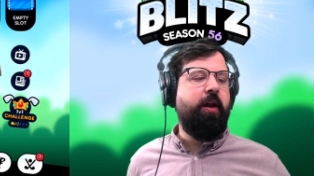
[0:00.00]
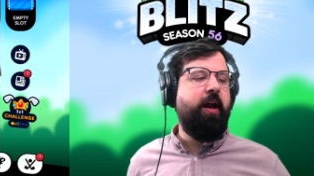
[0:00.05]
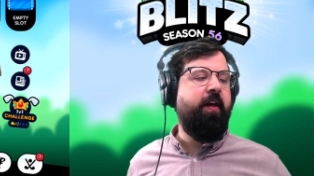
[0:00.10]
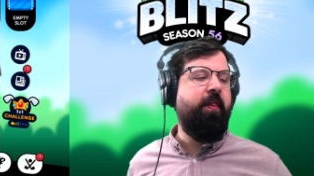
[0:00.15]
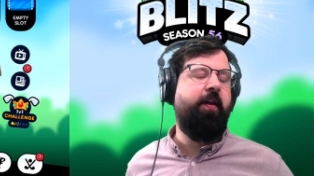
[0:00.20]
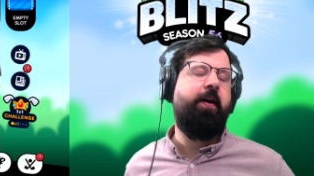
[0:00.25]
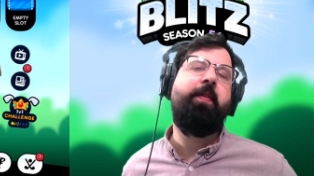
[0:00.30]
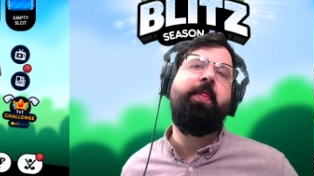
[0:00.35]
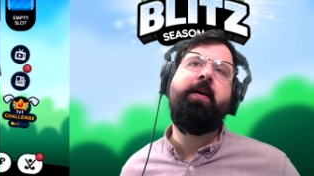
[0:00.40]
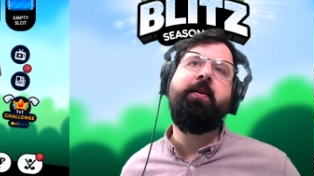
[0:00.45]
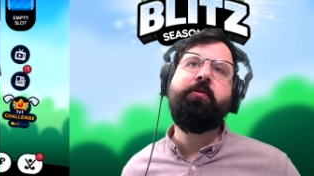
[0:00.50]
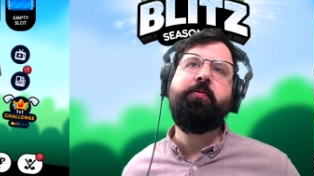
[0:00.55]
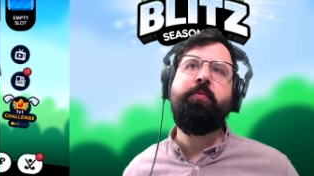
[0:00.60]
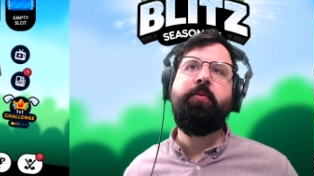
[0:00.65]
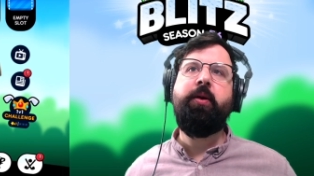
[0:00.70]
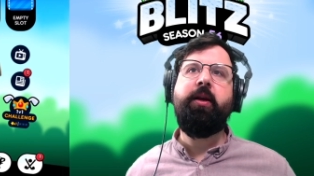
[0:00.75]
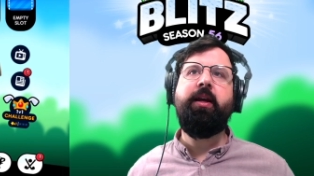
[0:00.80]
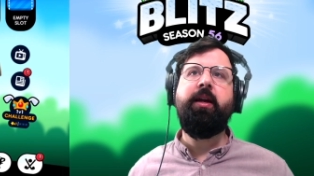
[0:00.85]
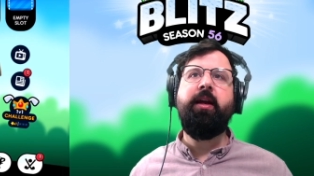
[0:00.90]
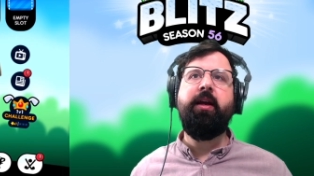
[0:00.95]
I thought that was
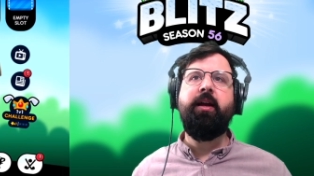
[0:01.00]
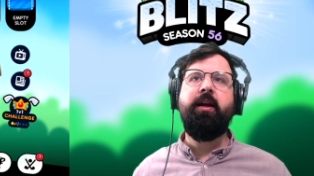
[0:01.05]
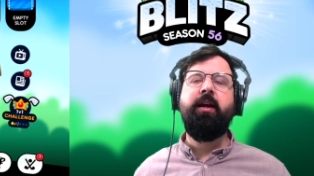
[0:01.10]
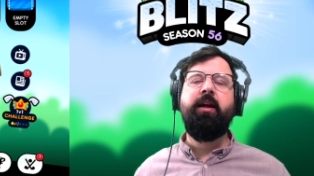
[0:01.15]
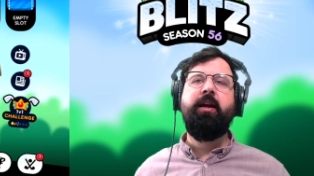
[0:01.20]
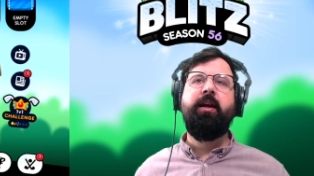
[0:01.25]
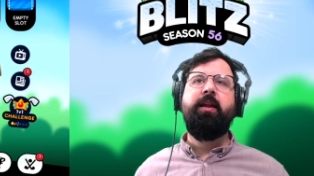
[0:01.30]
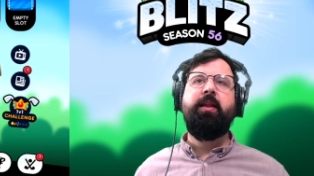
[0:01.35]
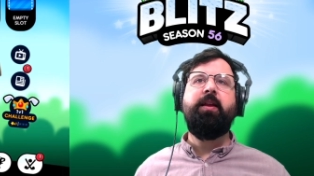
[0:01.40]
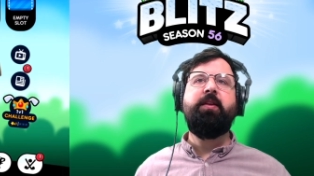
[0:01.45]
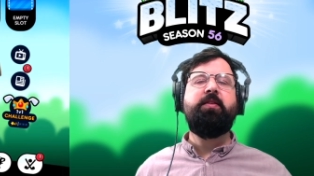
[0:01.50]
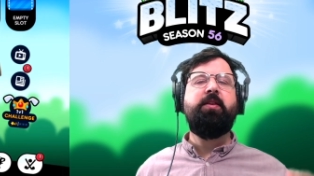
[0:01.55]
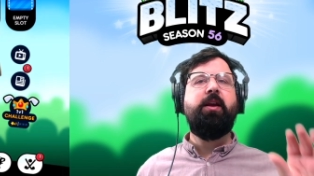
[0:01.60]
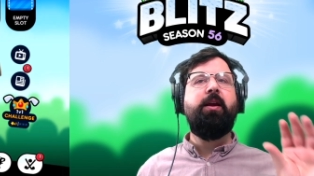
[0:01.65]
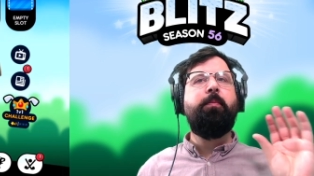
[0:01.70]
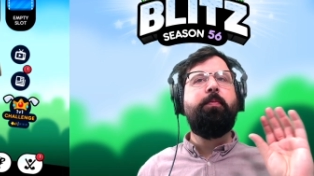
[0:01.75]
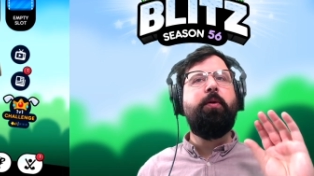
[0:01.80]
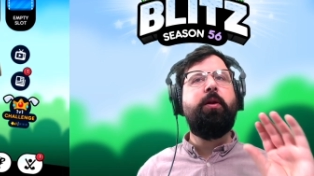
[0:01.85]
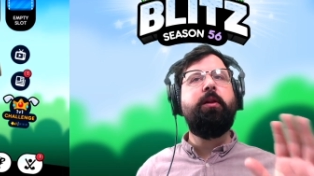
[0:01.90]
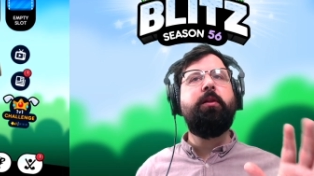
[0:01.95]
pretty, that's like
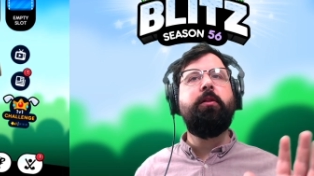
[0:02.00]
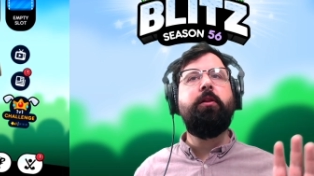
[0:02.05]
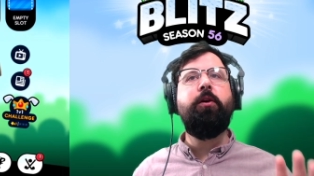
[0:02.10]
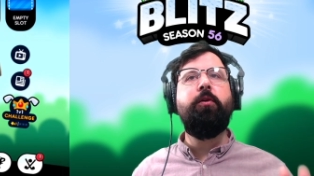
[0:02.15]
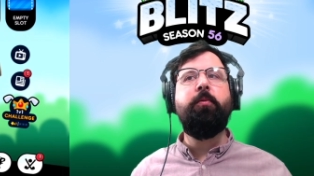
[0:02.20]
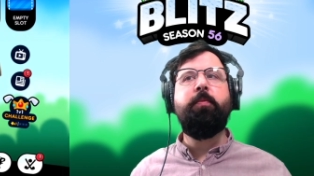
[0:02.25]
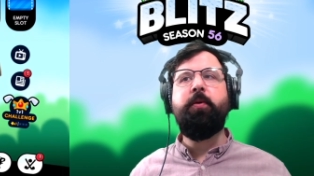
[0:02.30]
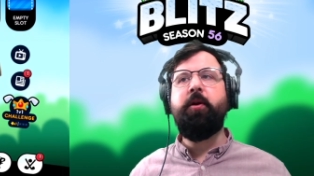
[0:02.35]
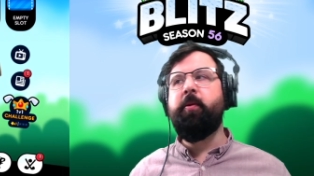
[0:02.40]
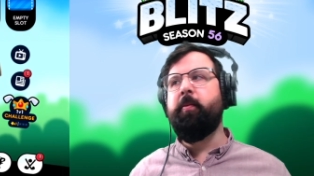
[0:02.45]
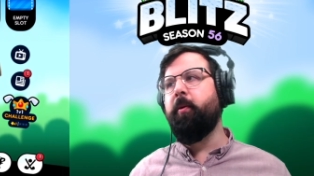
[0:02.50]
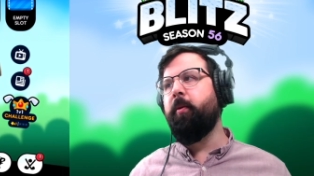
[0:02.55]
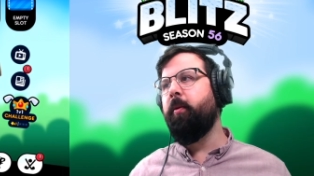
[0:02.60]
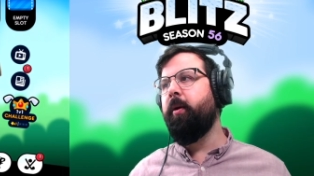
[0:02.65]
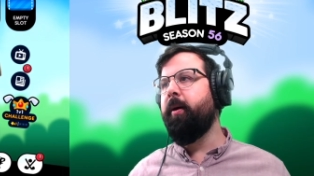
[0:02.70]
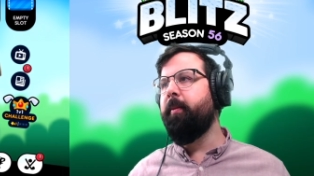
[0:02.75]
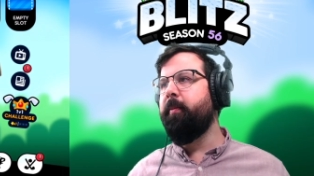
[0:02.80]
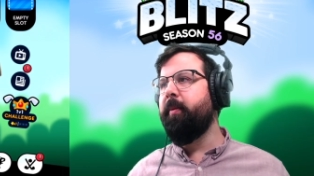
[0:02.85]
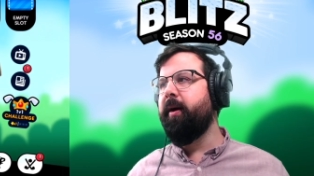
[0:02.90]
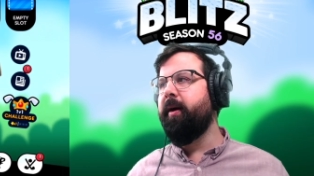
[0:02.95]
a pretty low repeatable
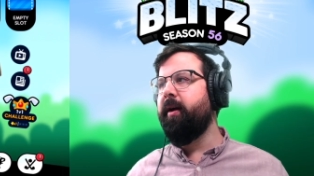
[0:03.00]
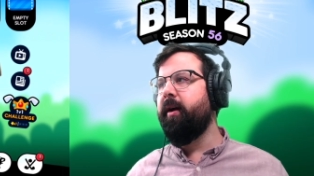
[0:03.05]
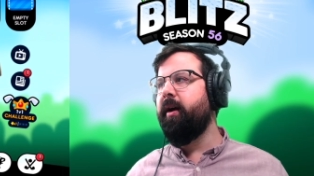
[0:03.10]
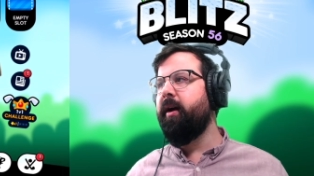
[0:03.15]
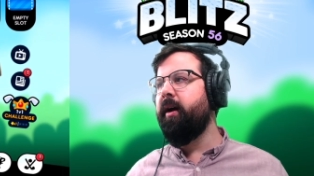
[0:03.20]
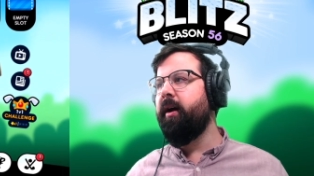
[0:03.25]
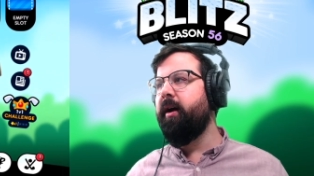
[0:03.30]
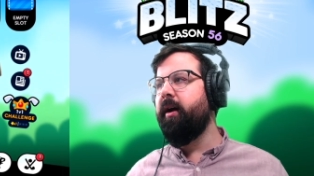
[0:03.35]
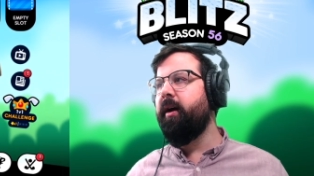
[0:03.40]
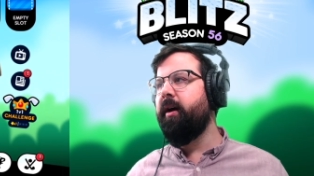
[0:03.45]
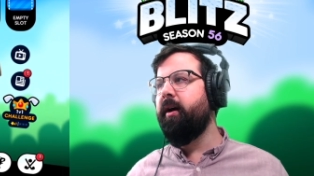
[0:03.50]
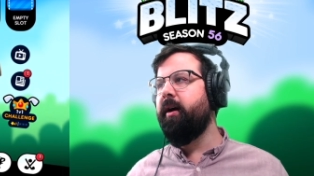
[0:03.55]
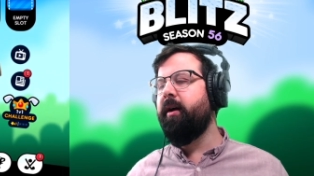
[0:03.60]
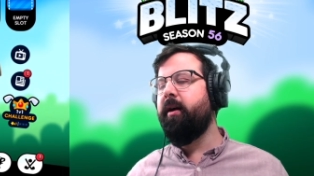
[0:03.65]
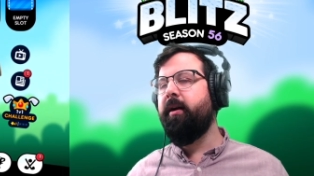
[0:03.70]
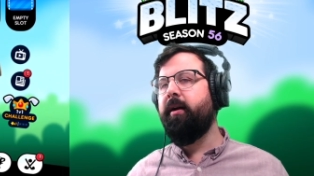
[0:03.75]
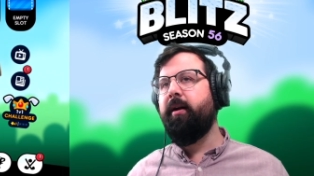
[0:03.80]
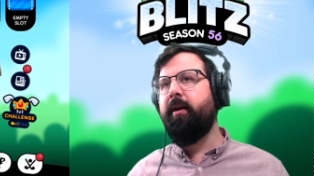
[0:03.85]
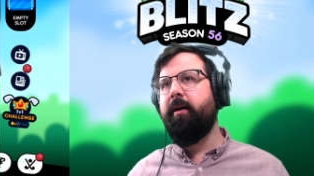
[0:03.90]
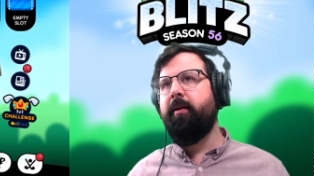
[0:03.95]
one, but uh,
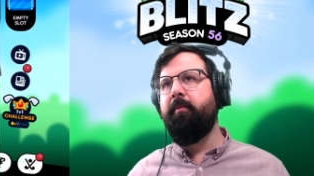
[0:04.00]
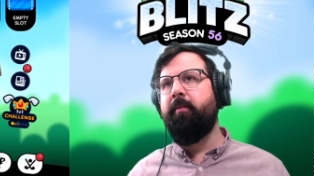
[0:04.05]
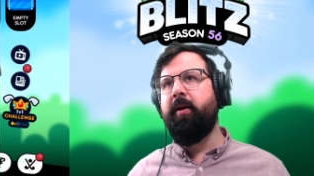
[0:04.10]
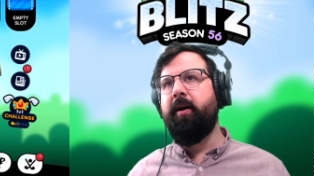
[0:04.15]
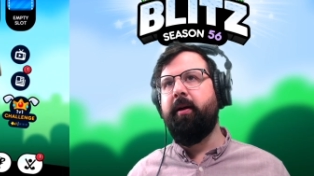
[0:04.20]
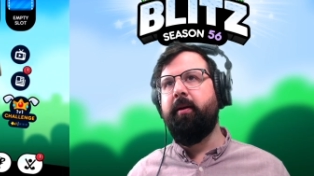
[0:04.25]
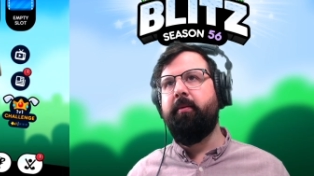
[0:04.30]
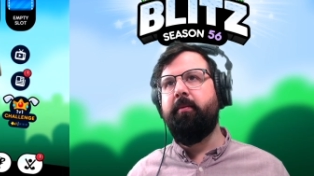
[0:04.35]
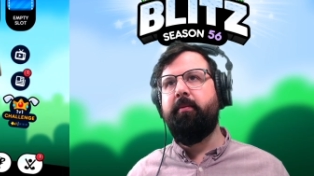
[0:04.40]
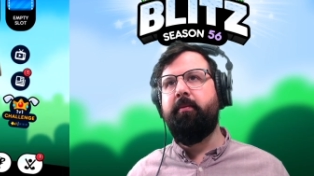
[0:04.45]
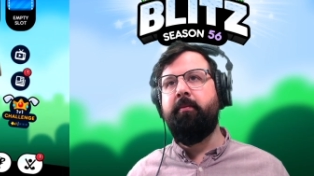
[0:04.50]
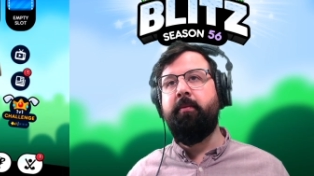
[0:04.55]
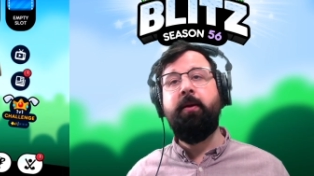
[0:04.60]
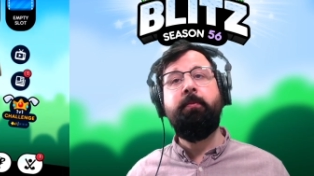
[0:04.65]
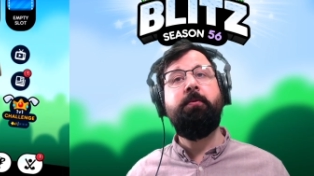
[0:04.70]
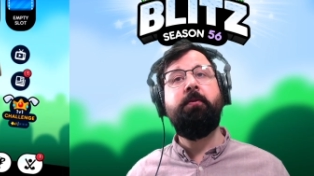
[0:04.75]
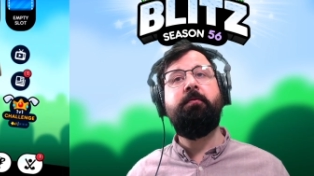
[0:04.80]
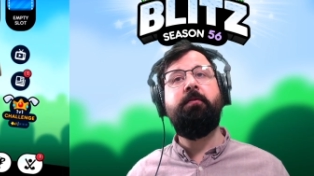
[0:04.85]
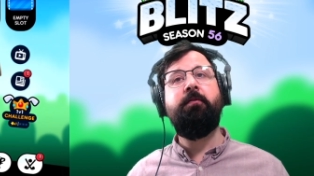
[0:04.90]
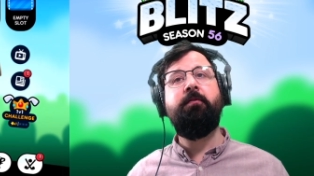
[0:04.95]
but
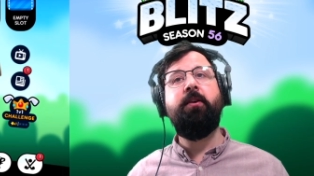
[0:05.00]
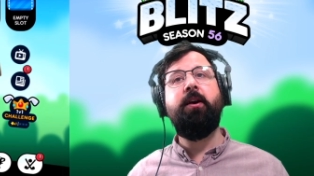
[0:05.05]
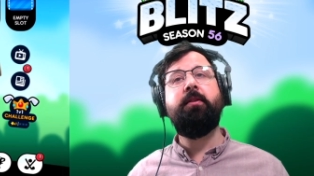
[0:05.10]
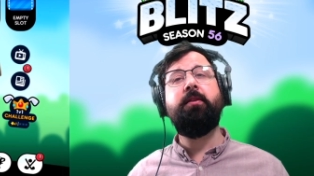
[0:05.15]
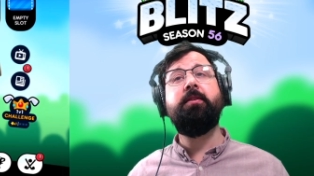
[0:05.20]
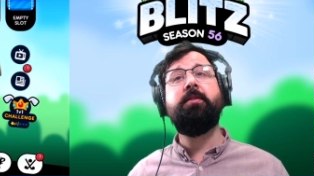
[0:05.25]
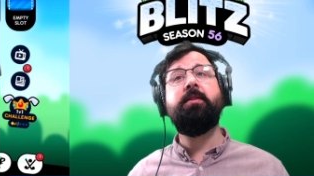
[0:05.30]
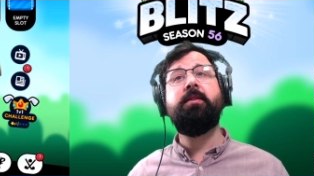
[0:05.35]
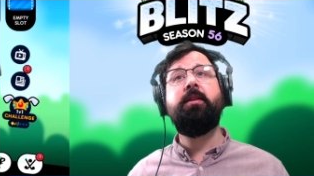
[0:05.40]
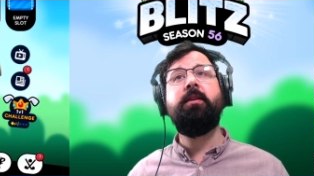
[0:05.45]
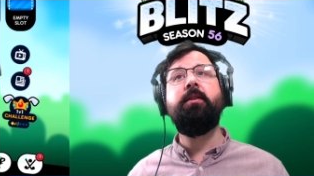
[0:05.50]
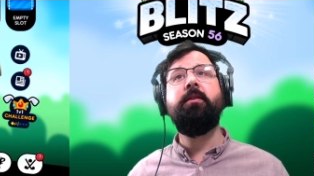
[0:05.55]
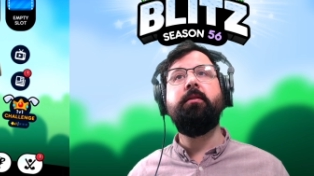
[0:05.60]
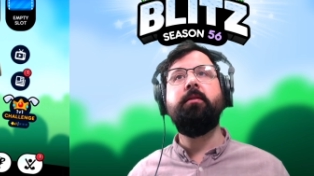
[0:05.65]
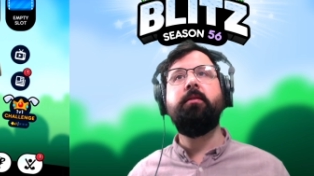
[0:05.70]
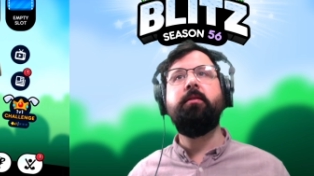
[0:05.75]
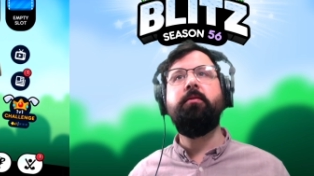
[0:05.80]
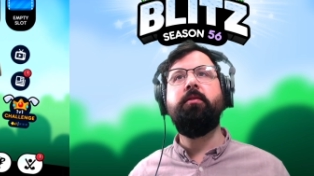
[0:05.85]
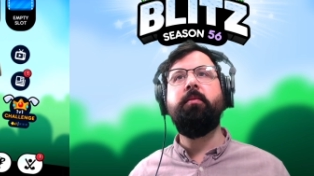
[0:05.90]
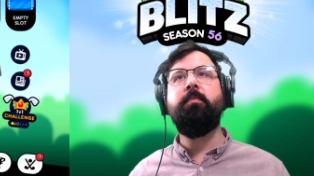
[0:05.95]
maybe if you've got the skill,
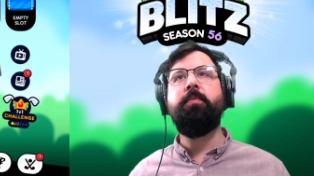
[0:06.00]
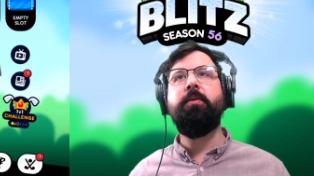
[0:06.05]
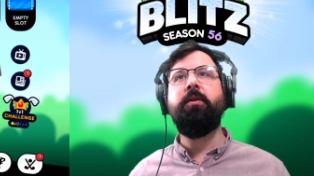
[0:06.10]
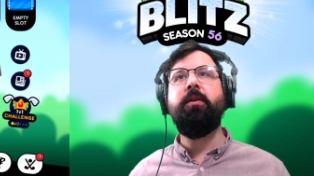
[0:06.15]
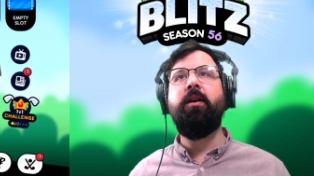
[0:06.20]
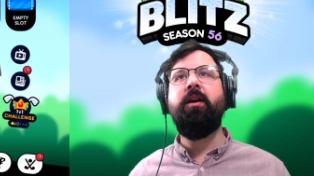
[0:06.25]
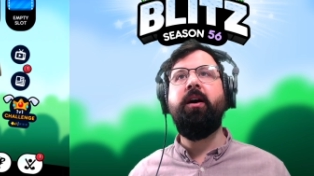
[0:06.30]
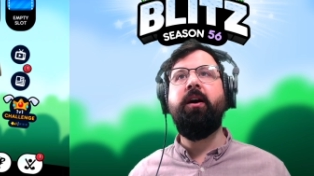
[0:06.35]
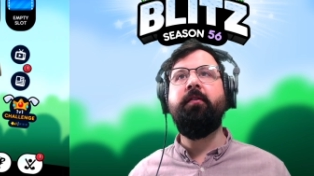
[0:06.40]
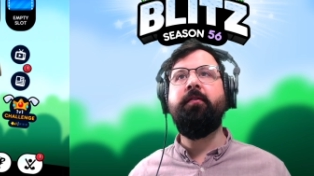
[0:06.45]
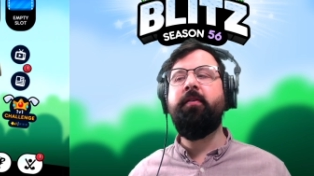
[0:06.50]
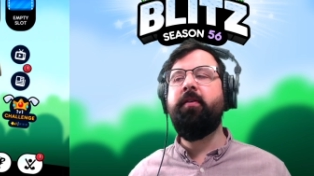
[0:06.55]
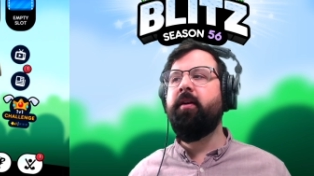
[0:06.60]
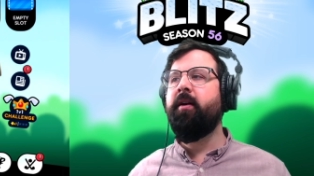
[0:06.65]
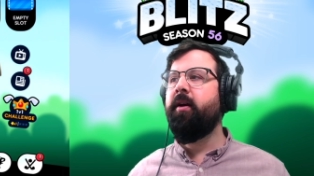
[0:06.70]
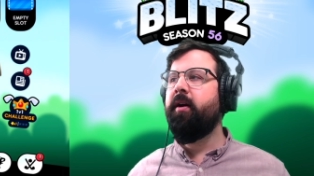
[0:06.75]
you can pull it off.